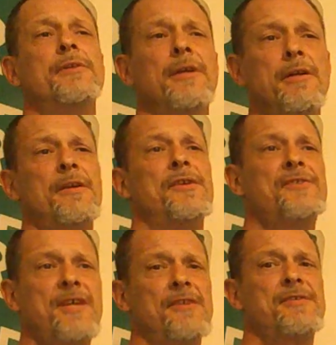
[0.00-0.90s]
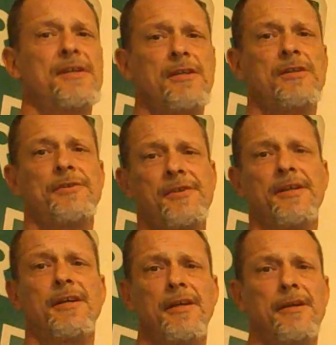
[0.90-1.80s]
you know, that sounds like a good
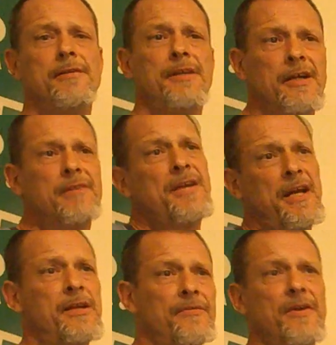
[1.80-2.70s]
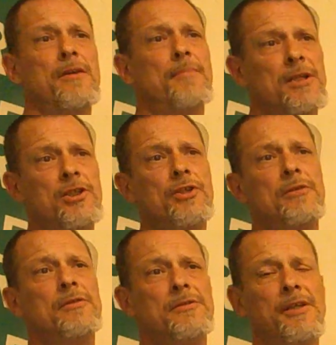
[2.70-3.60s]
thing, you know, yeah, thank you very much, you
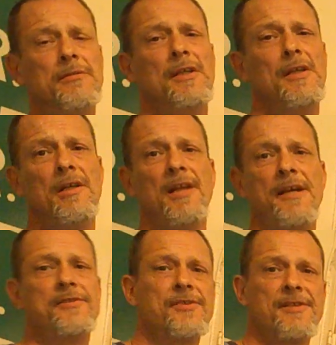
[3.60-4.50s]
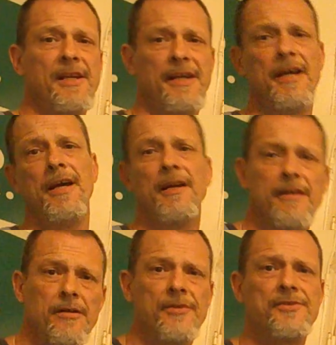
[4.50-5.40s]
know. Lace is like, yeah, you
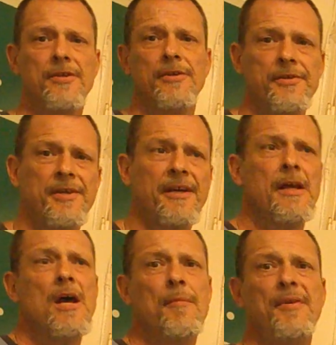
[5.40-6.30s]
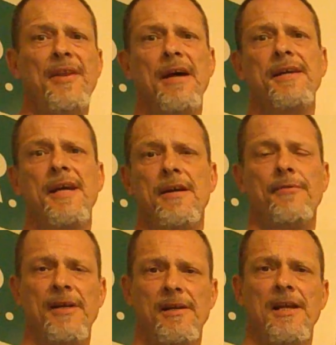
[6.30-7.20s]
know, it's a good thing. But now you gotta
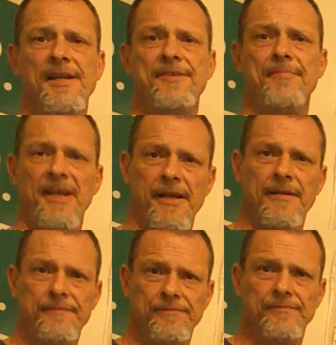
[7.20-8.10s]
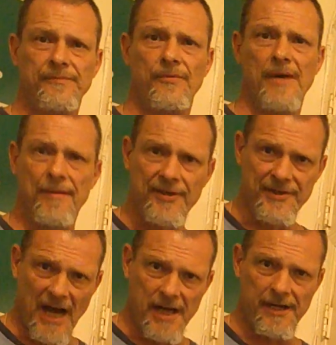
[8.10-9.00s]
realize me, Robert
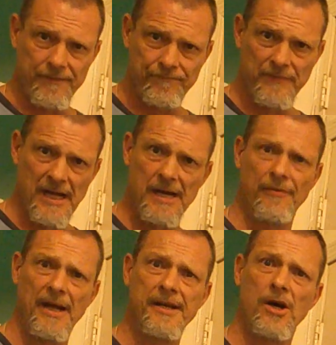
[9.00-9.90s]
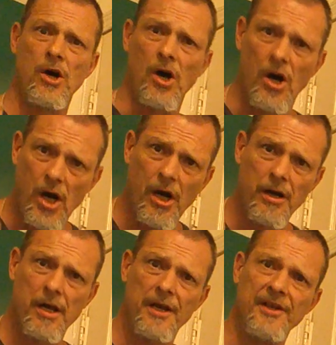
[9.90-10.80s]
Dyer. I write
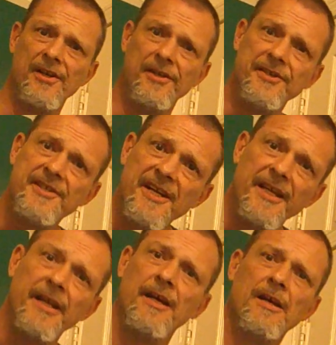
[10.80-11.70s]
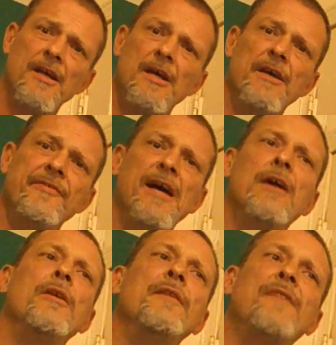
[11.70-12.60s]
R.D.
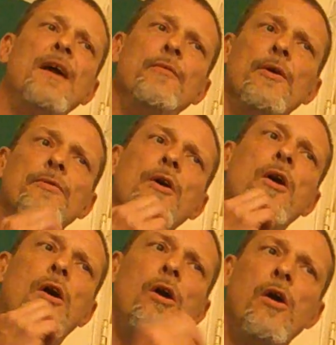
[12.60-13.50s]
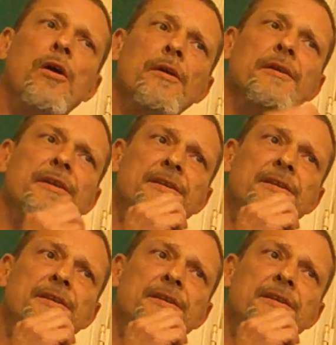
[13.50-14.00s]
Now, if I wrote R.D.,